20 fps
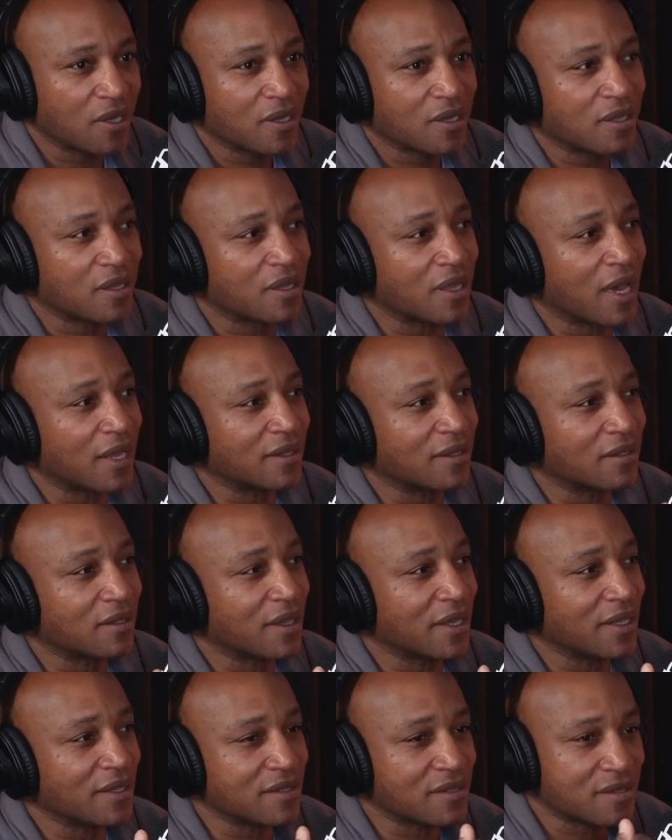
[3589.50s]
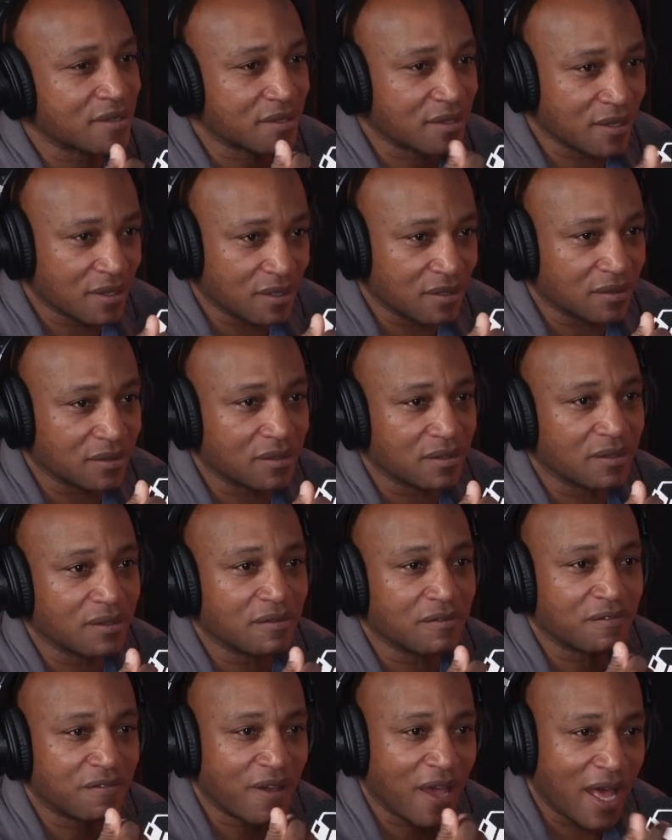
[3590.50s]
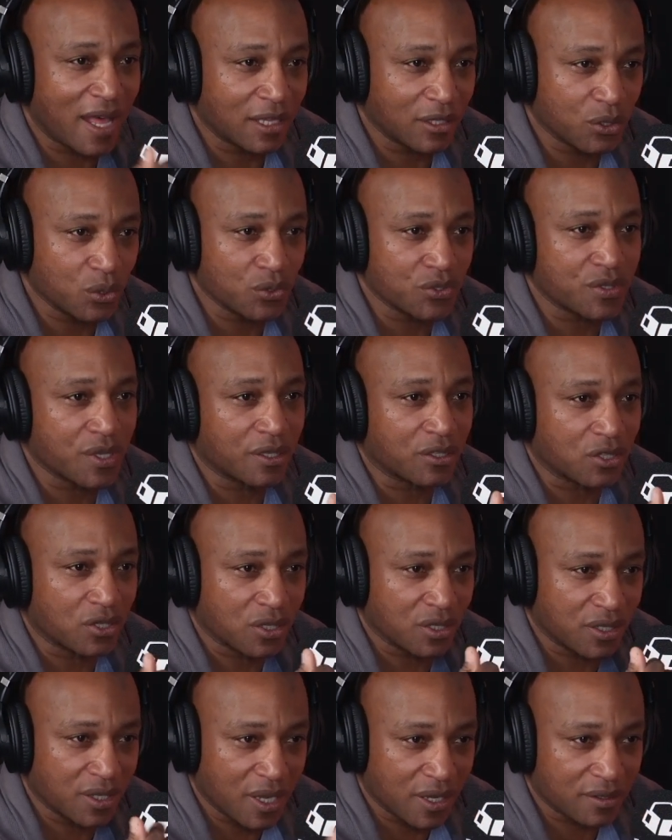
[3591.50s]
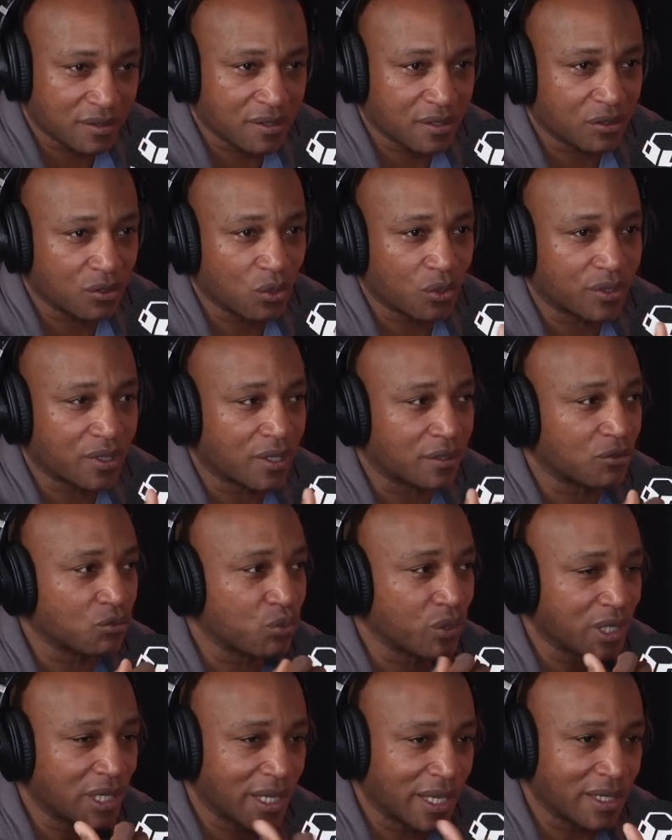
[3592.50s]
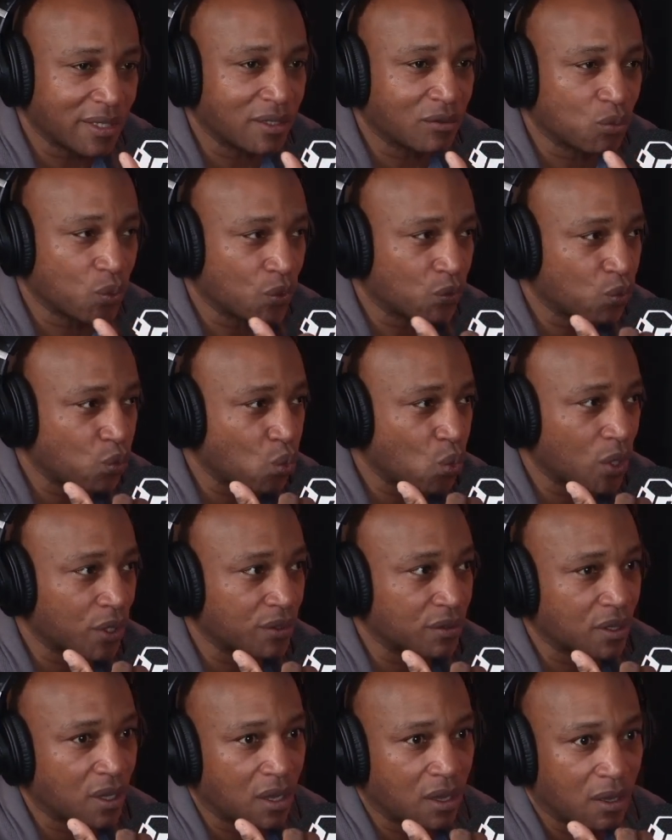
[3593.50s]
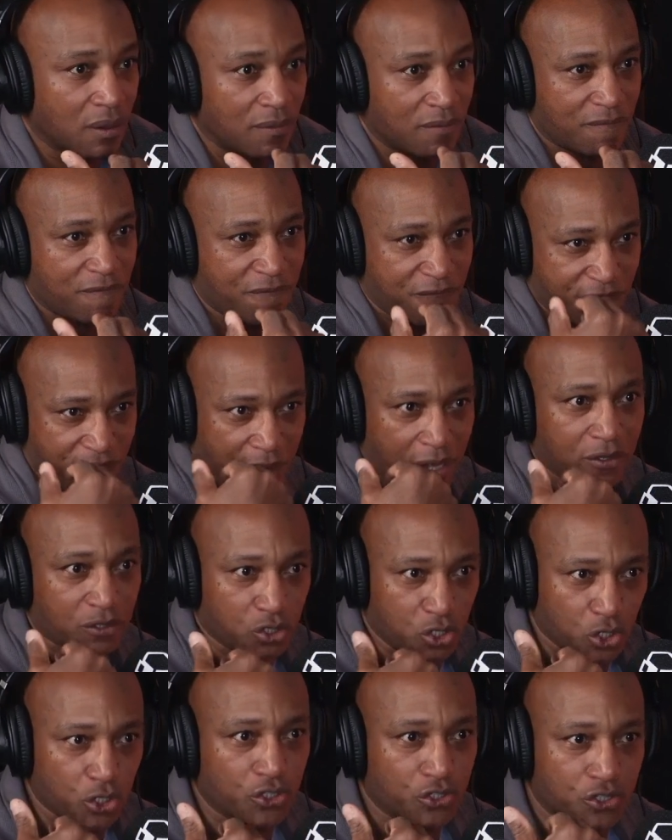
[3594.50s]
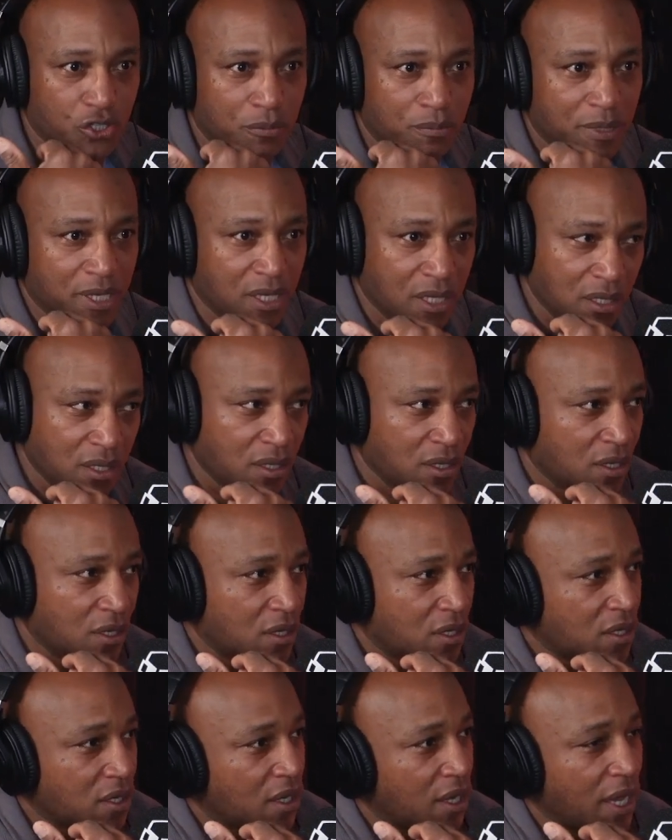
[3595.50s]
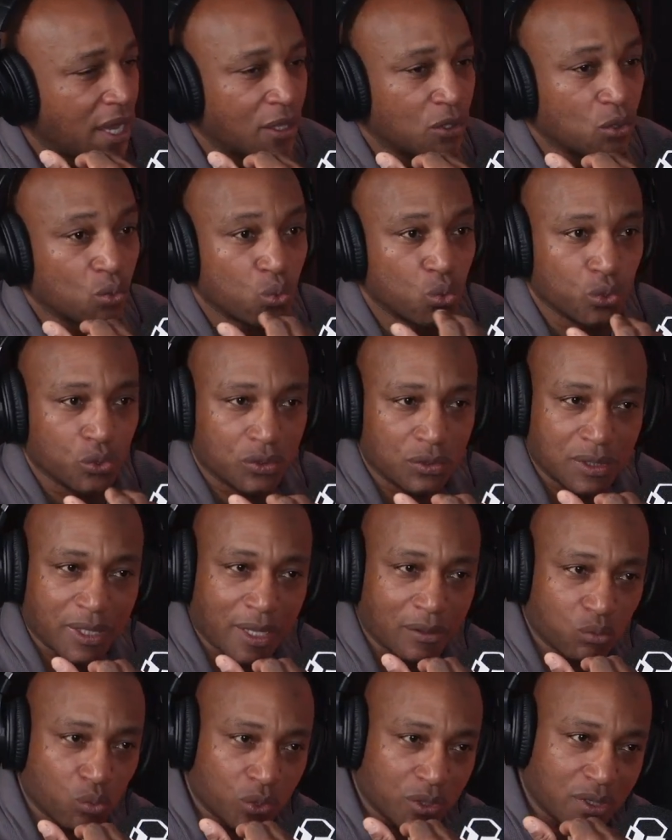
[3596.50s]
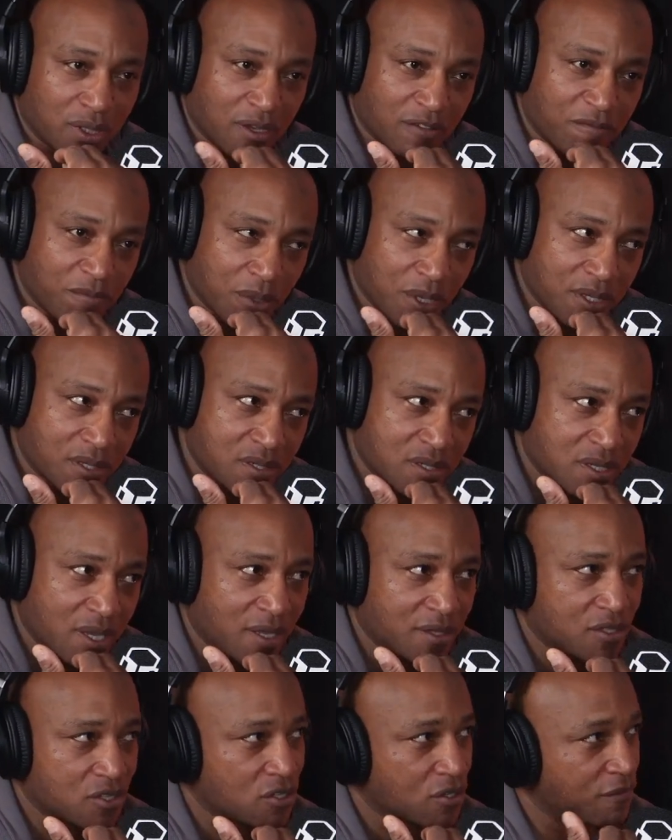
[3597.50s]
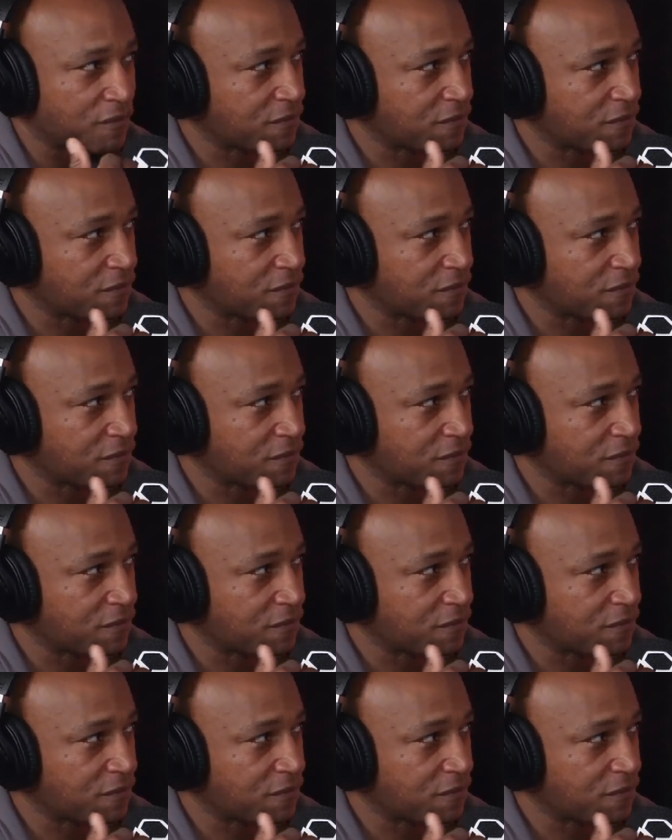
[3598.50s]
that instilled values that connected or that related with what felt good to me, and that would give me a sense of